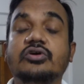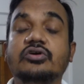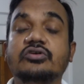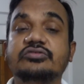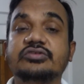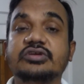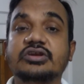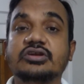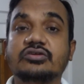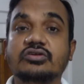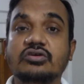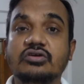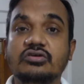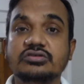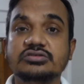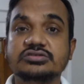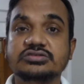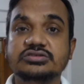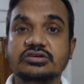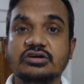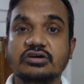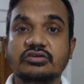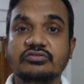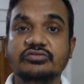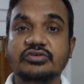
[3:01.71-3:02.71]
pros and cons
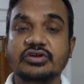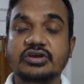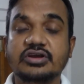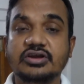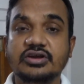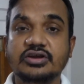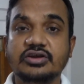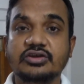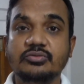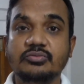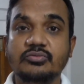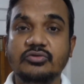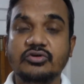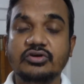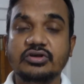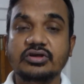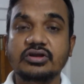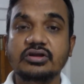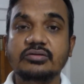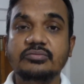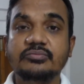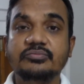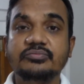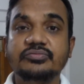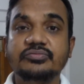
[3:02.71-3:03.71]
of iterative model.